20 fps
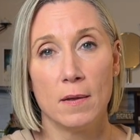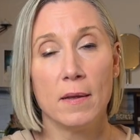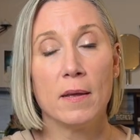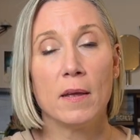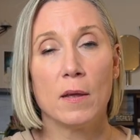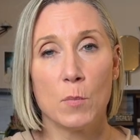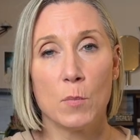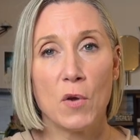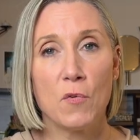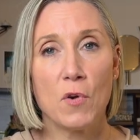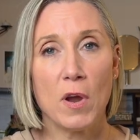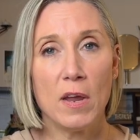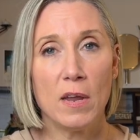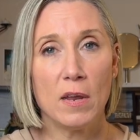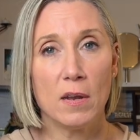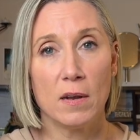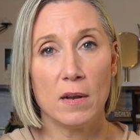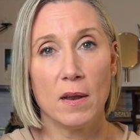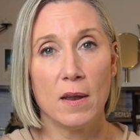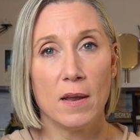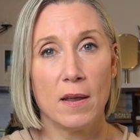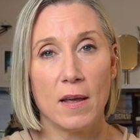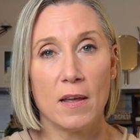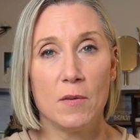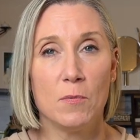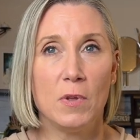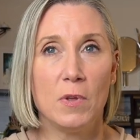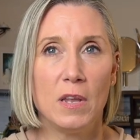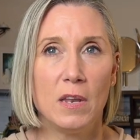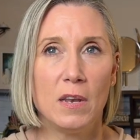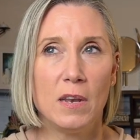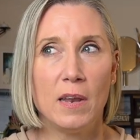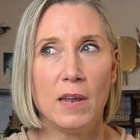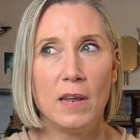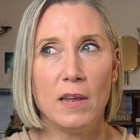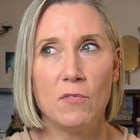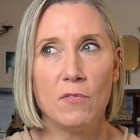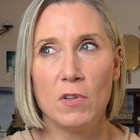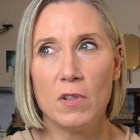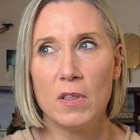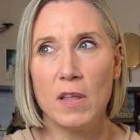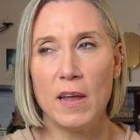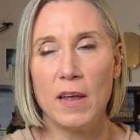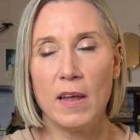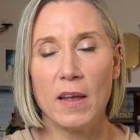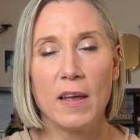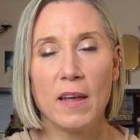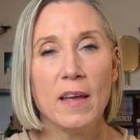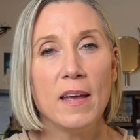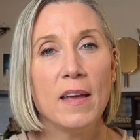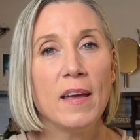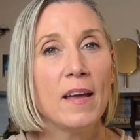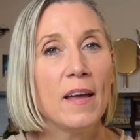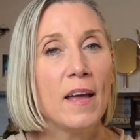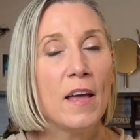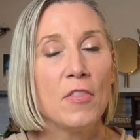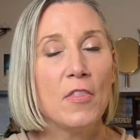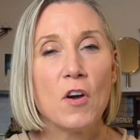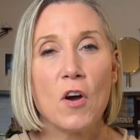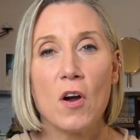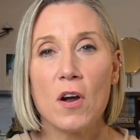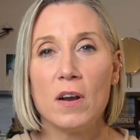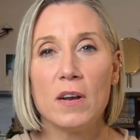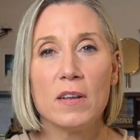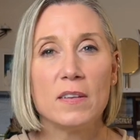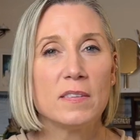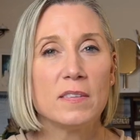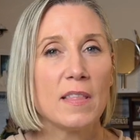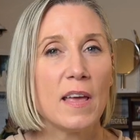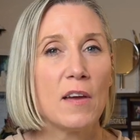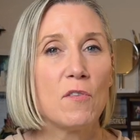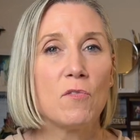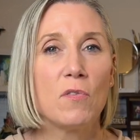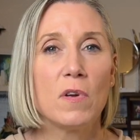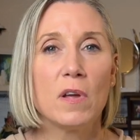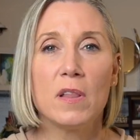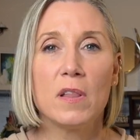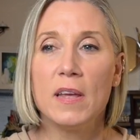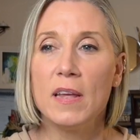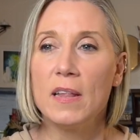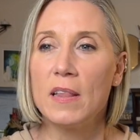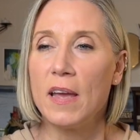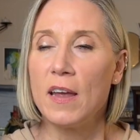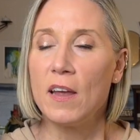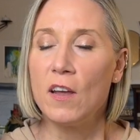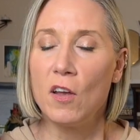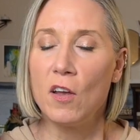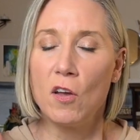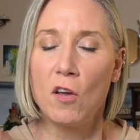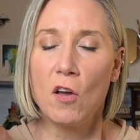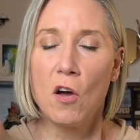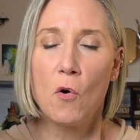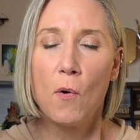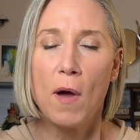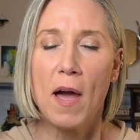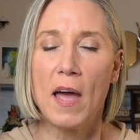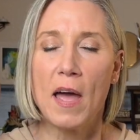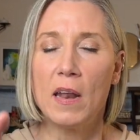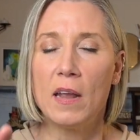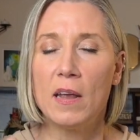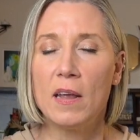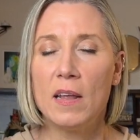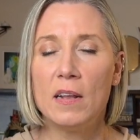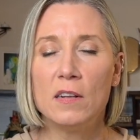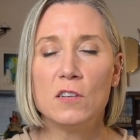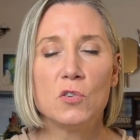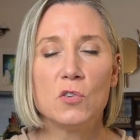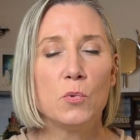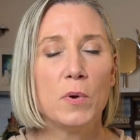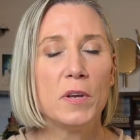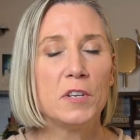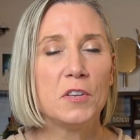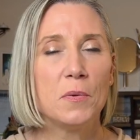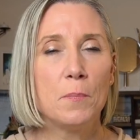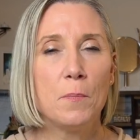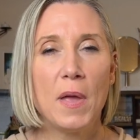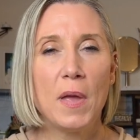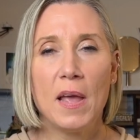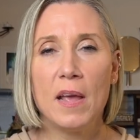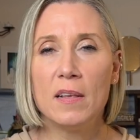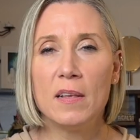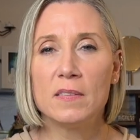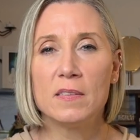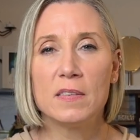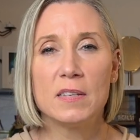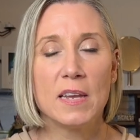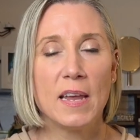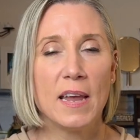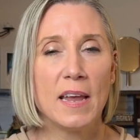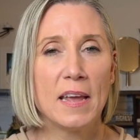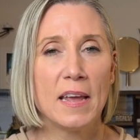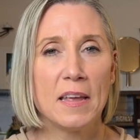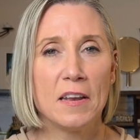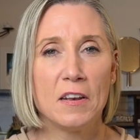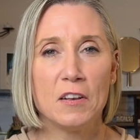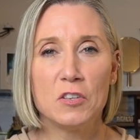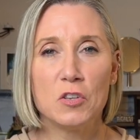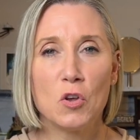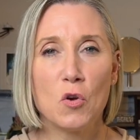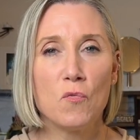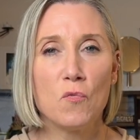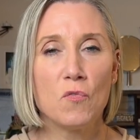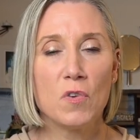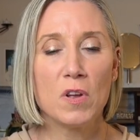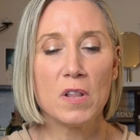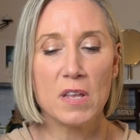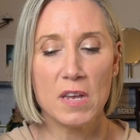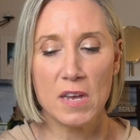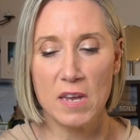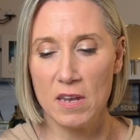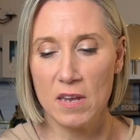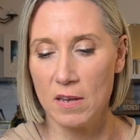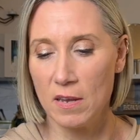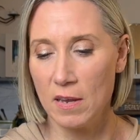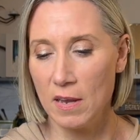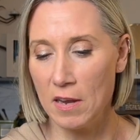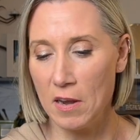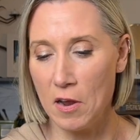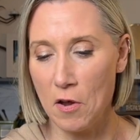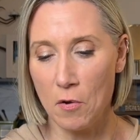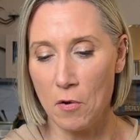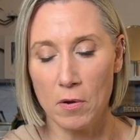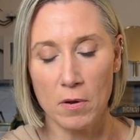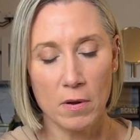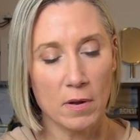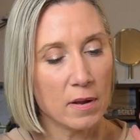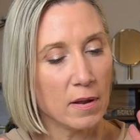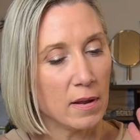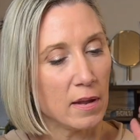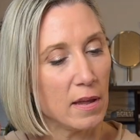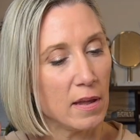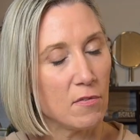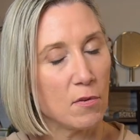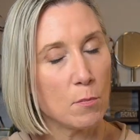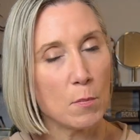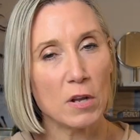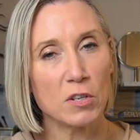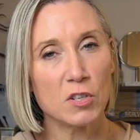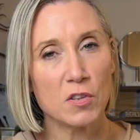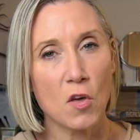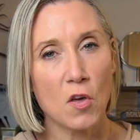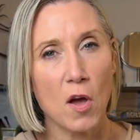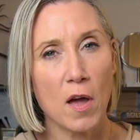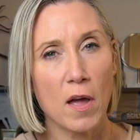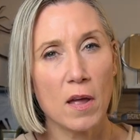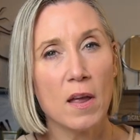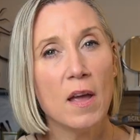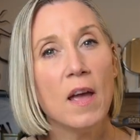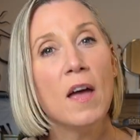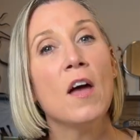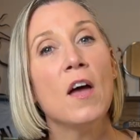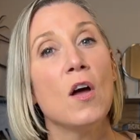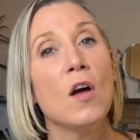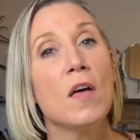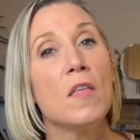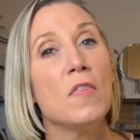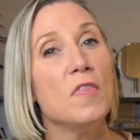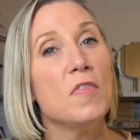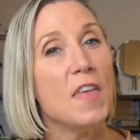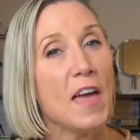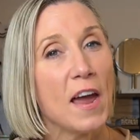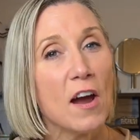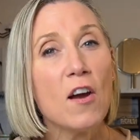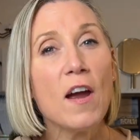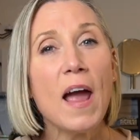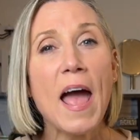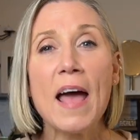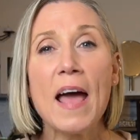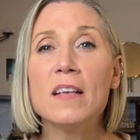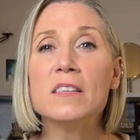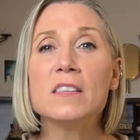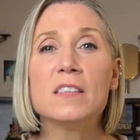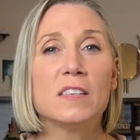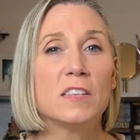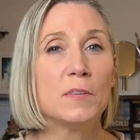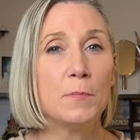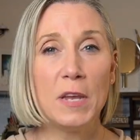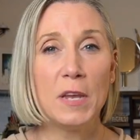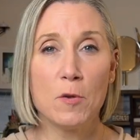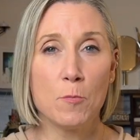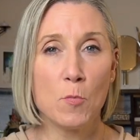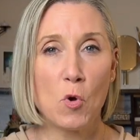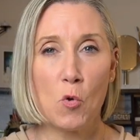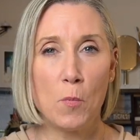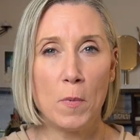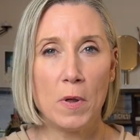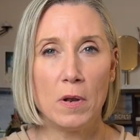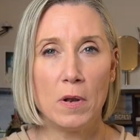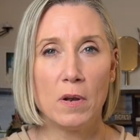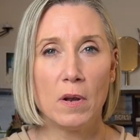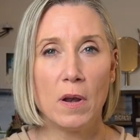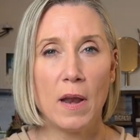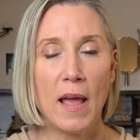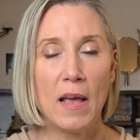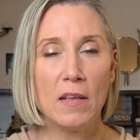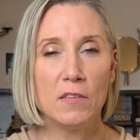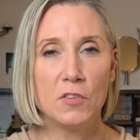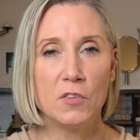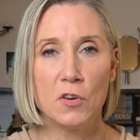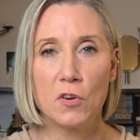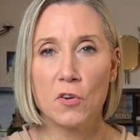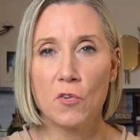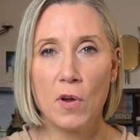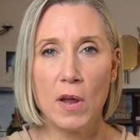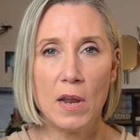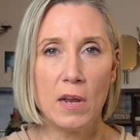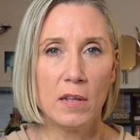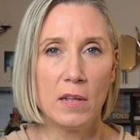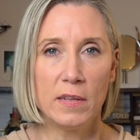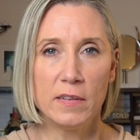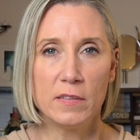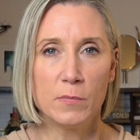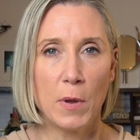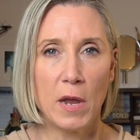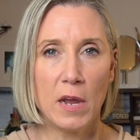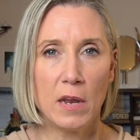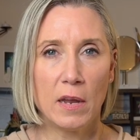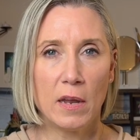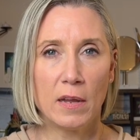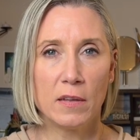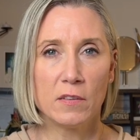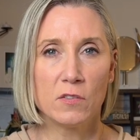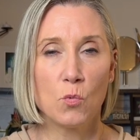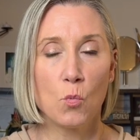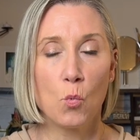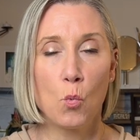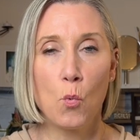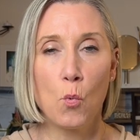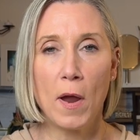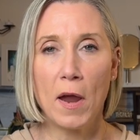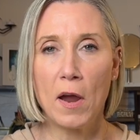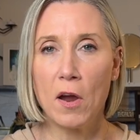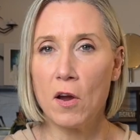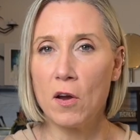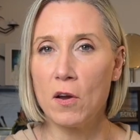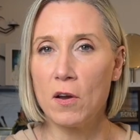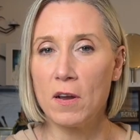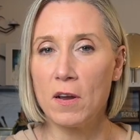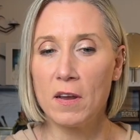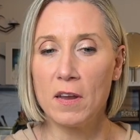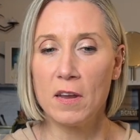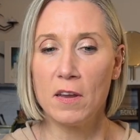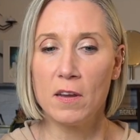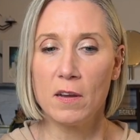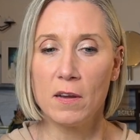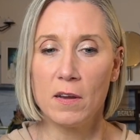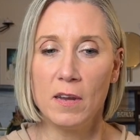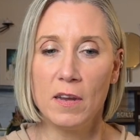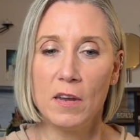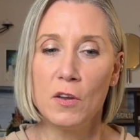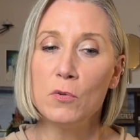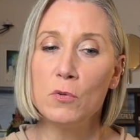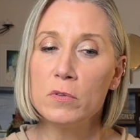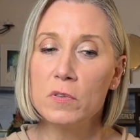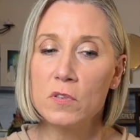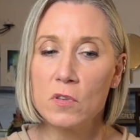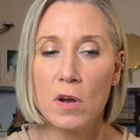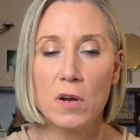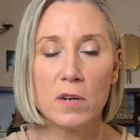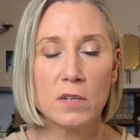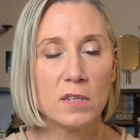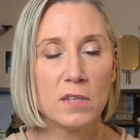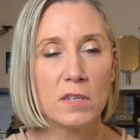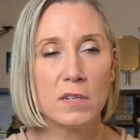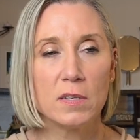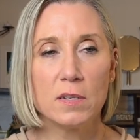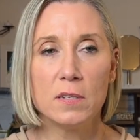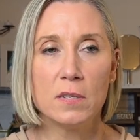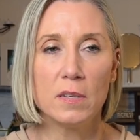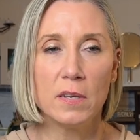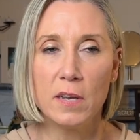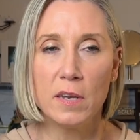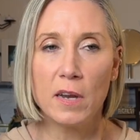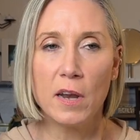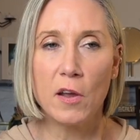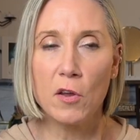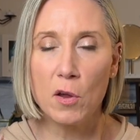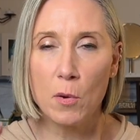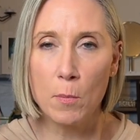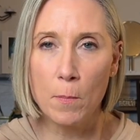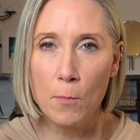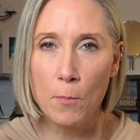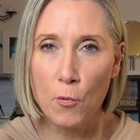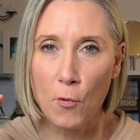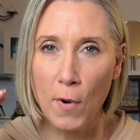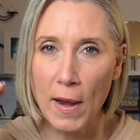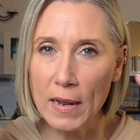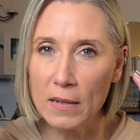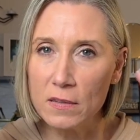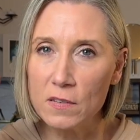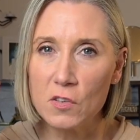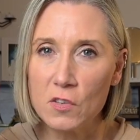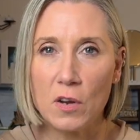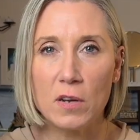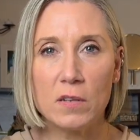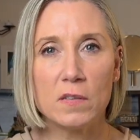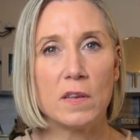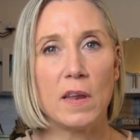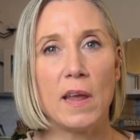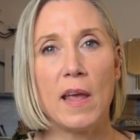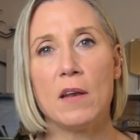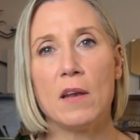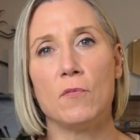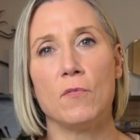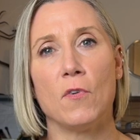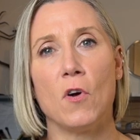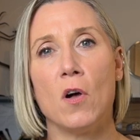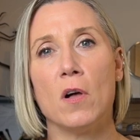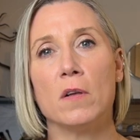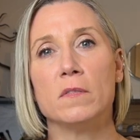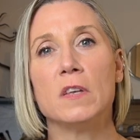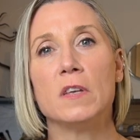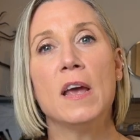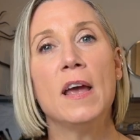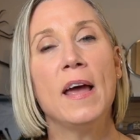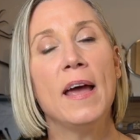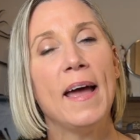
Am I right? I mean, even the artists that really go at it intuition based and don't really, give it much thought. There has to be a moment as you're creating these paintings where you start to, your brain starts to get involved.